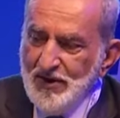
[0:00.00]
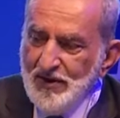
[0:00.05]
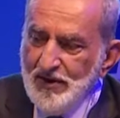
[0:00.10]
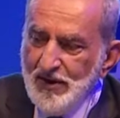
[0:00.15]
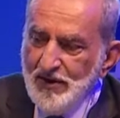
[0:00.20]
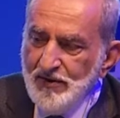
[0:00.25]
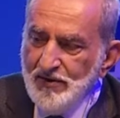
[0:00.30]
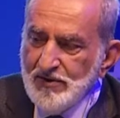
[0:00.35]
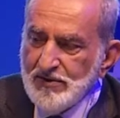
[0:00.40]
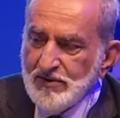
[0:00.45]

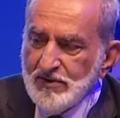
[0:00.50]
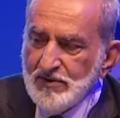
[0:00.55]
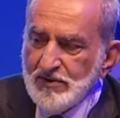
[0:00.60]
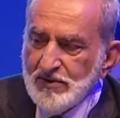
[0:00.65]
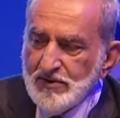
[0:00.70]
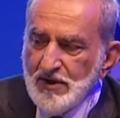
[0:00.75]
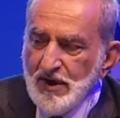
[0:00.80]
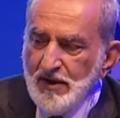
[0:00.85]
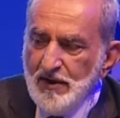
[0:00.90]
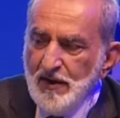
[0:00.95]
Yeah,
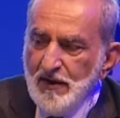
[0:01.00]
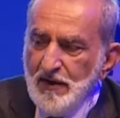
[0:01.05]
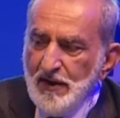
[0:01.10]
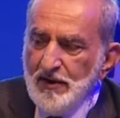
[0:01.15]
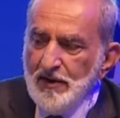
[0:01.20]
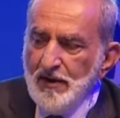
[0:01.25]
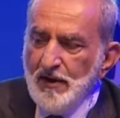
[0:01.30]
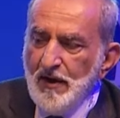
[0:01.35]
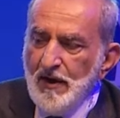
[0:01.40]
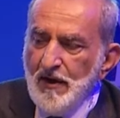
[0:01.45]
this
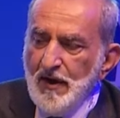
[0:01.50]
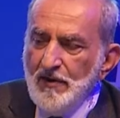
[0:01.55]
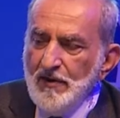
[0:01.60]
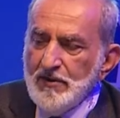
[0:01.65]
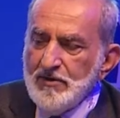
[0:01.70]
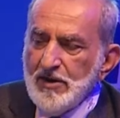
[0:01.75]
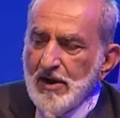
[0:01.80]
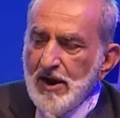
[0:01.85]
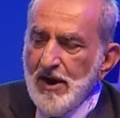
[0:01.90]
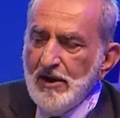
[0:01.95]

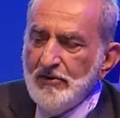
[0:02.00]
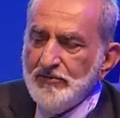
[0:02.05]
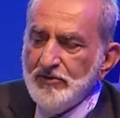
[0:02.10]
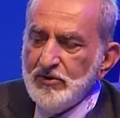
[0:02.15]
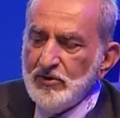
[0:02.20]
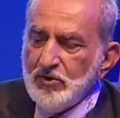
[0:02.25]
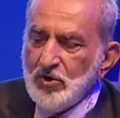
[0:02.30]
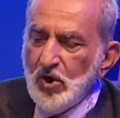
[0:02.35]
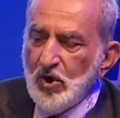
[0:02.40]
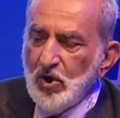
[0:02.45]

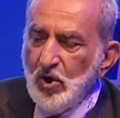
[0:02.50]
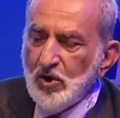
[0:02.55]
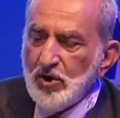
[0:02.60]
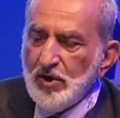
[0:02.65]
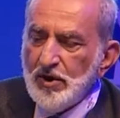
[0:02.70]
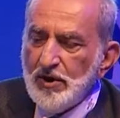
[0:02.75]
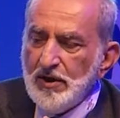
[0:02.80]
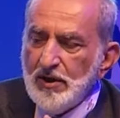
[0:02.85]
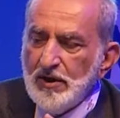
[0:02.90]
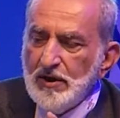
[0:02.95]
elephant
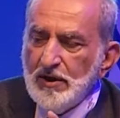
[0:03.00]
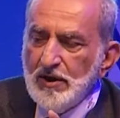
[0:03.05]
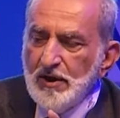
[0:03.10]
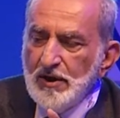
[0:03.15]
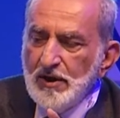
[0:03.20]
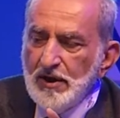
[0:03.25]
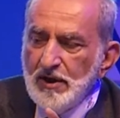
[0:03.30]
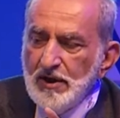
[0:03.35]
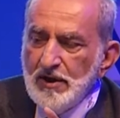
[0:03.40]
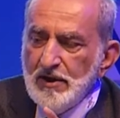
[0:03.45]
clock
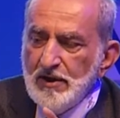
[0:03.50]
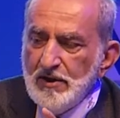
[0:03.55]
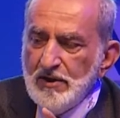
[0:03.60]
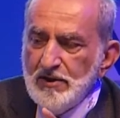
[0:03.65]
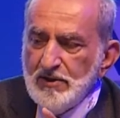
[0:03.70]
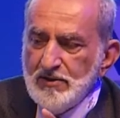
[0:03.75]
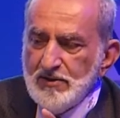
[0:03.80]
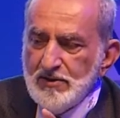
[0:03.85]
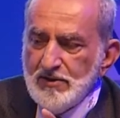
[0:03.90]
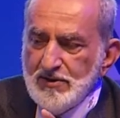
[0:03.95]

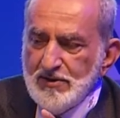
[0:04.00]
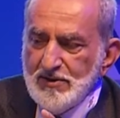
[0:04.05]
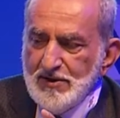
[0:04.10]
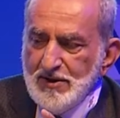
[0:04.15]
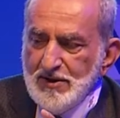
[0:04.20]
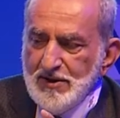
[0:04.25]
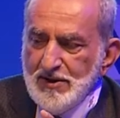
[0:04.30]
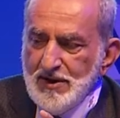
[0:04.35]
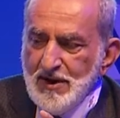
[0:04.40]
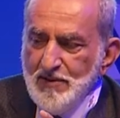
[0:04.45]
is
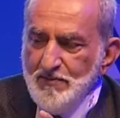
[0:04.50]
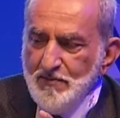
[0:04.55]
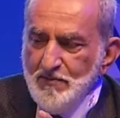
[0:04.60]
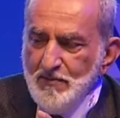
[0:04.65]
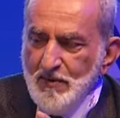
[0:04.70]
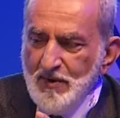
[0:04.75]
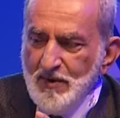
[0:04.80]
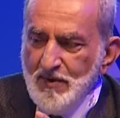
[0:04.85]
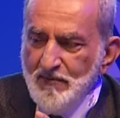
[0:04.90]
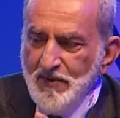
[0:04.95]
a
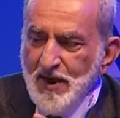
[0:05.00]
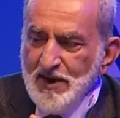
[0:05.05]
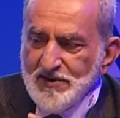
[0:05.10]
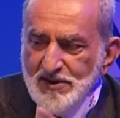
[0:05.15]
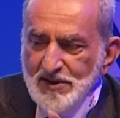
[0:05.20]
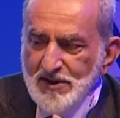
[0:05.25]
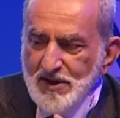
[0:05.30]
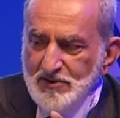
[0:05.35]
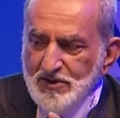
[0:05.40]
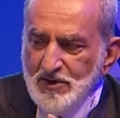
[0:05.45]

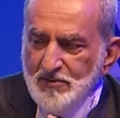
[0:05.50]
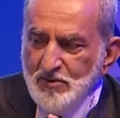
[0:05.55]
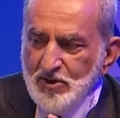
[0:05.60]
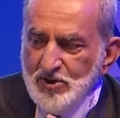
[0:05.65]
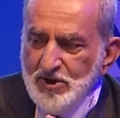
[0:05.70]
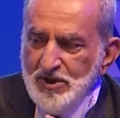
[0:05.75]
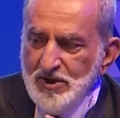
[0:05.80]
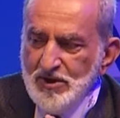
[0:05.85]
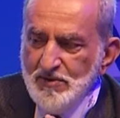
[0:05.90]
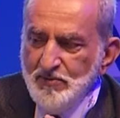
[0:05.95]
fascinating
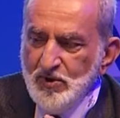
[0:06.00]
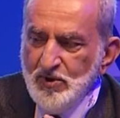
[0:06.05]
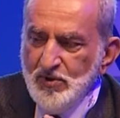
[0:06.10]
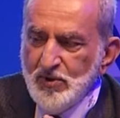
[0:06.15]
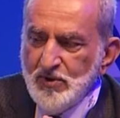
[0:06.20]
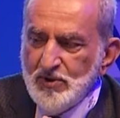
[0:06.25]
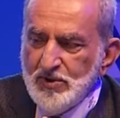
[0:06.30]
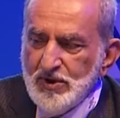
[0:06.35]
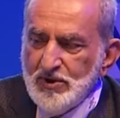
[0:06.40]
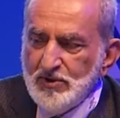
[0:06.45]
machine
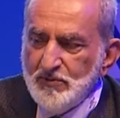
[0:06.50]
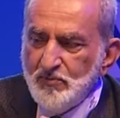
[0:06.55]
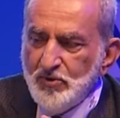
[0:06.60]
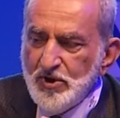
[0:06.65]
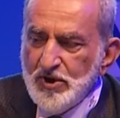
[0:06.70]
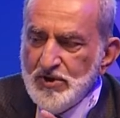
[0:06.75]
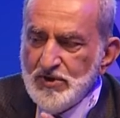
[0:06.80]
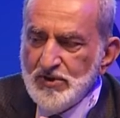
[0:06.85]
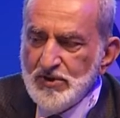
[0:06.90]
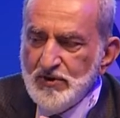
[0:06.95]
because it
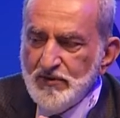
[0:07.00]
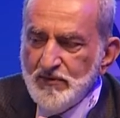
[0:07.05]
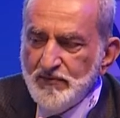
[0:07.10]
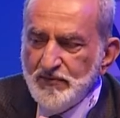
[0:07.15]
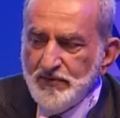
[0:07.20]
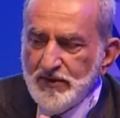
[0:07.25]
brings in